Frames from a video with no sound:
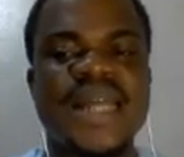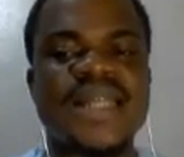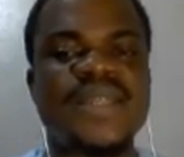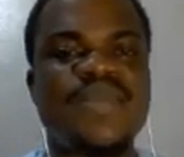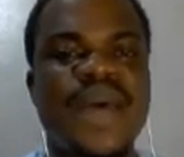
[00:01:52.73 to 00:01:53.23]
And
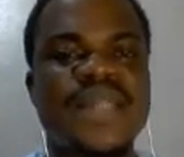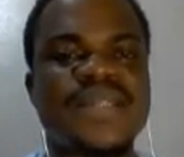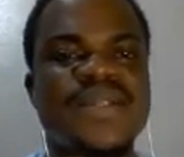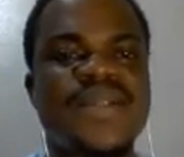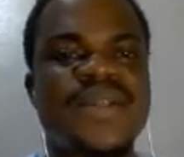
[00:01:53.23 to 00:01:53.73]
this part
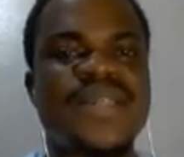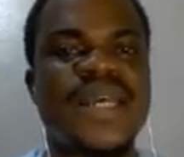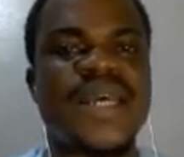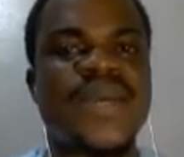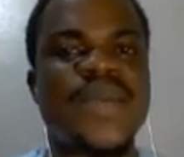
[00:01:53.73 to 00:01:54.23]
is not
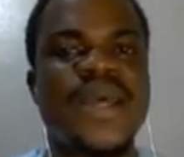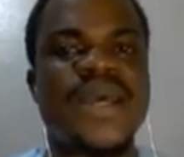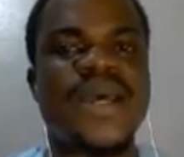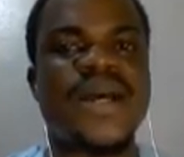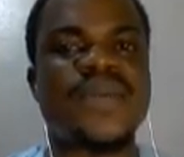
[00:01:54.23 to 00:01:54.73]

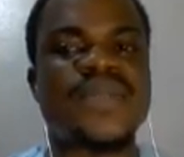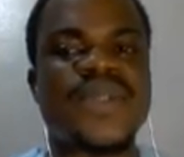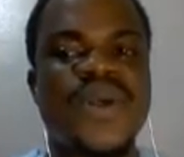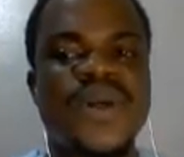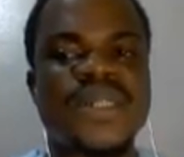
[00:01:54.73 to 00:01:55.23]

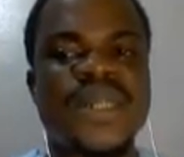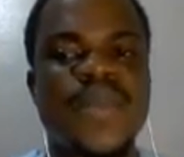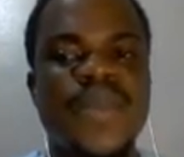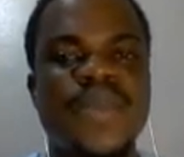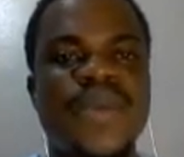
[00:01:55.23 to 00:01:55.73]
scored,
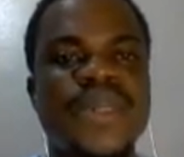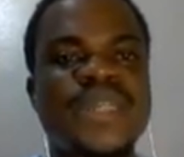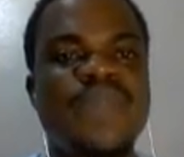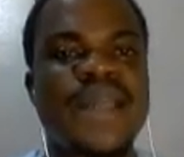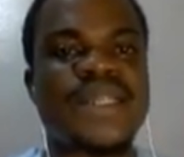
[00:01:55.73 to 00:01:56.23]
but
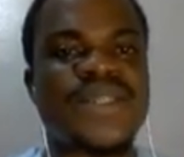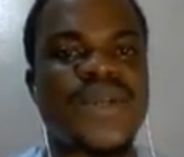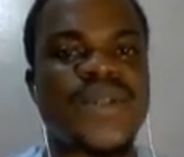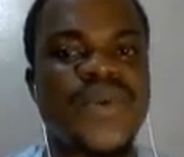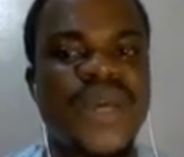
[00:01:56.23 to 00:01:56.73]
this part is
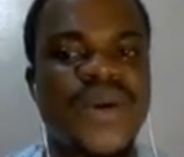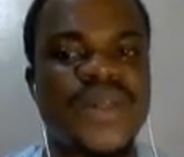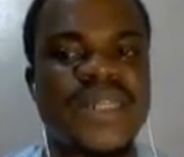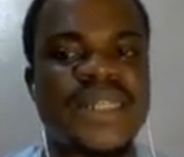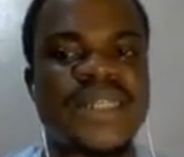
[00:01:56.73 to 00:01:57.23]
also
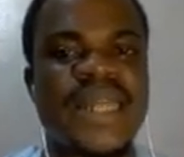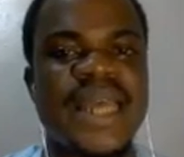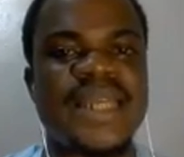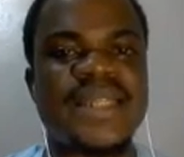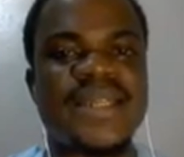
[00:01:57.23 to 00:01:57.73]
recorded
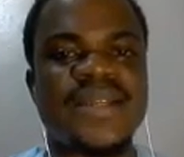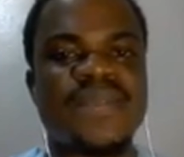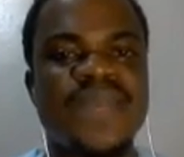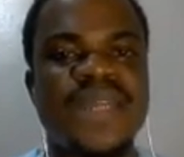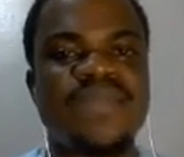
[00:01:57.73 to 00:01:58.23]
like the
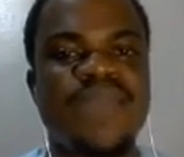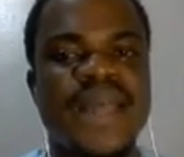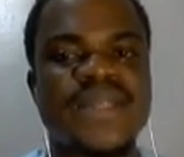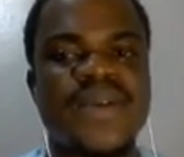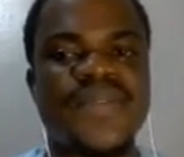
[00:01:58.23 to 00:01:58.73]
remaining
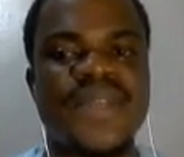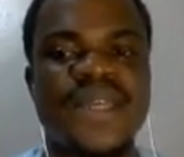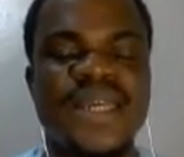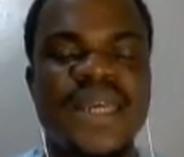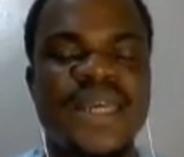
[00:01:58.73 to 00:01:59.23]
parts of
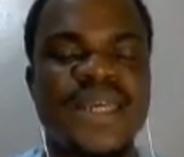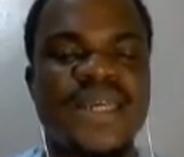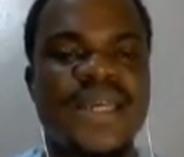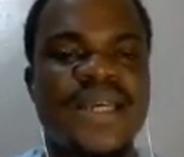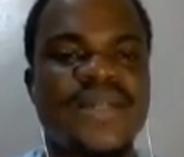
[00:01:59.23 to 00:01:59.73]
the
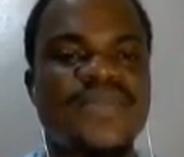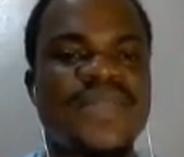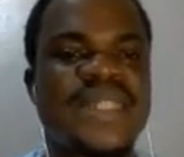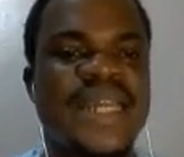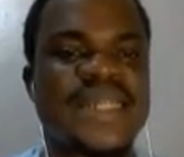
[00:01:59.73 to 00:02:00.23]

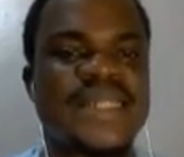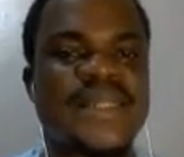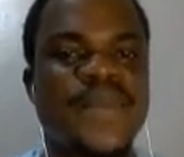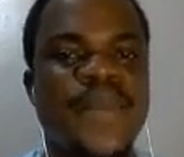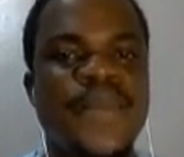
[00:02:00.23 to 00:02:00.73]
test.